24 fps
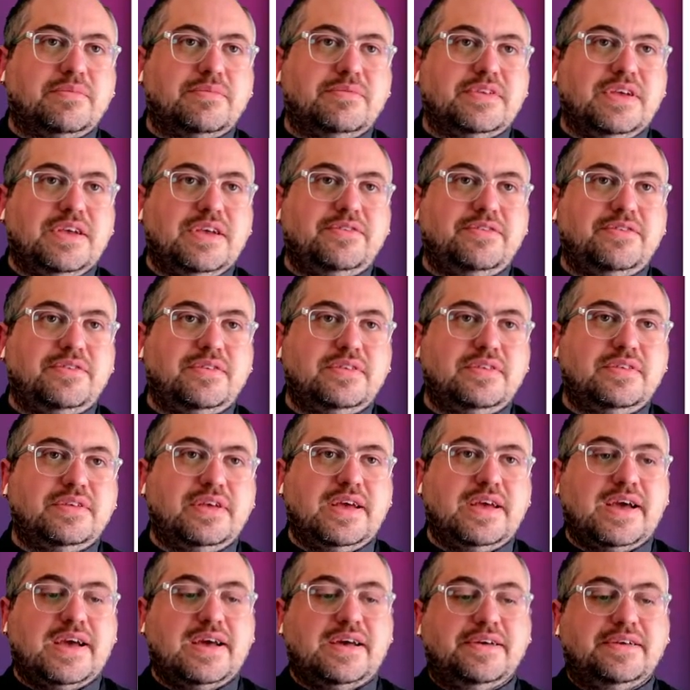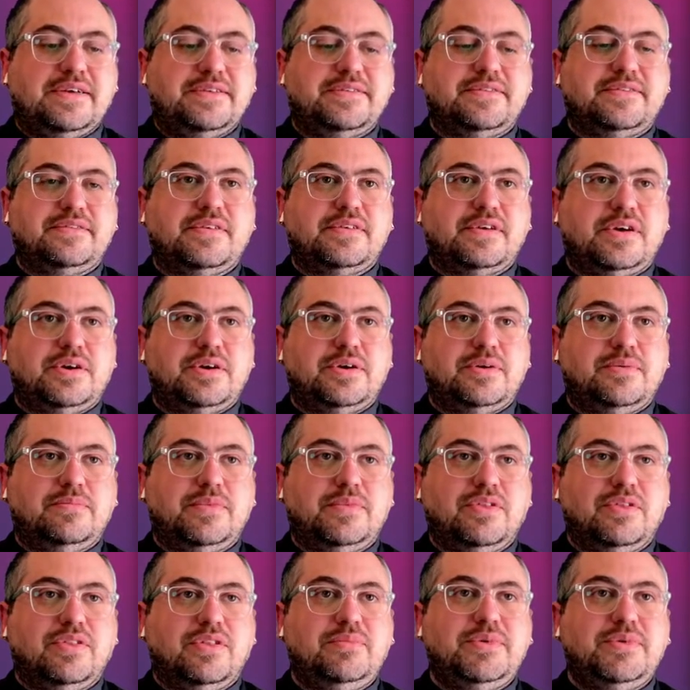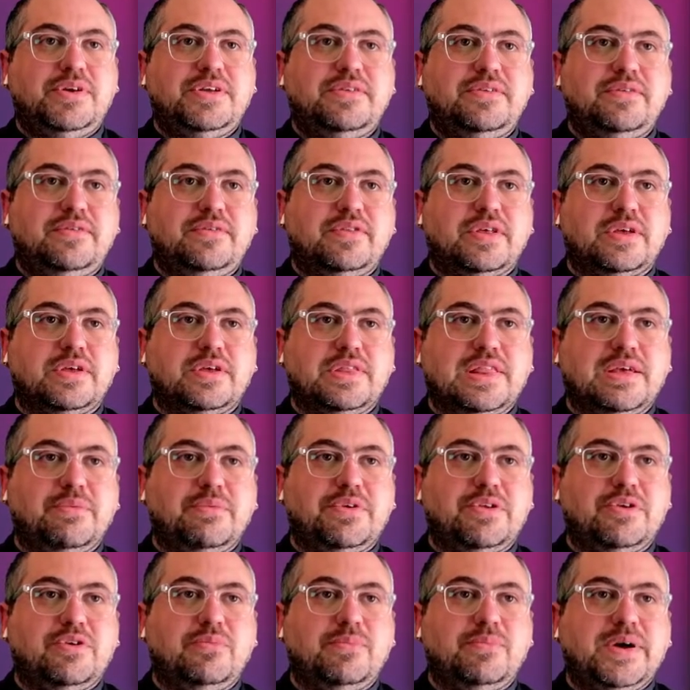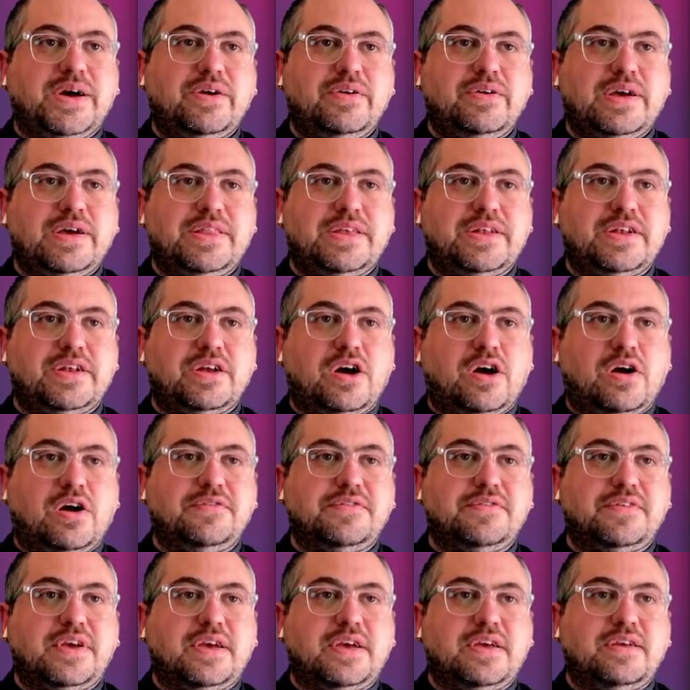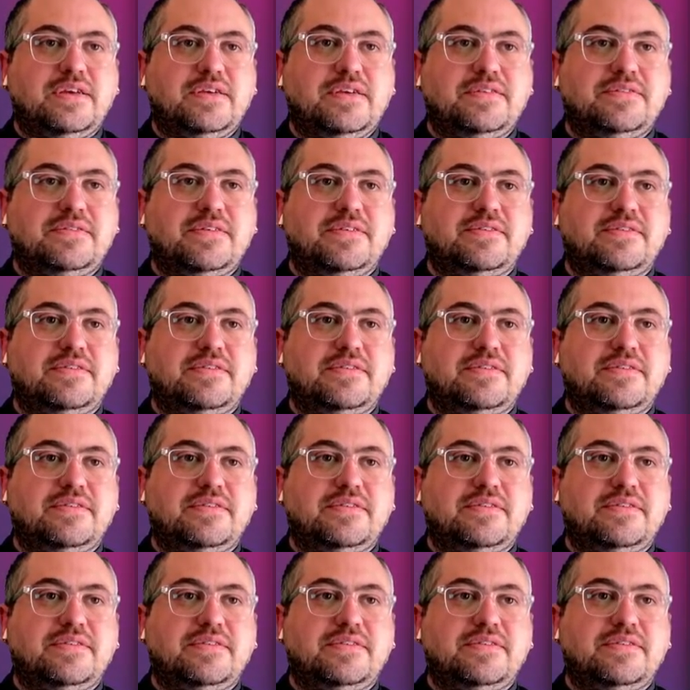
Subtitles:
documentation, it has a limit that we know about, and then an offset.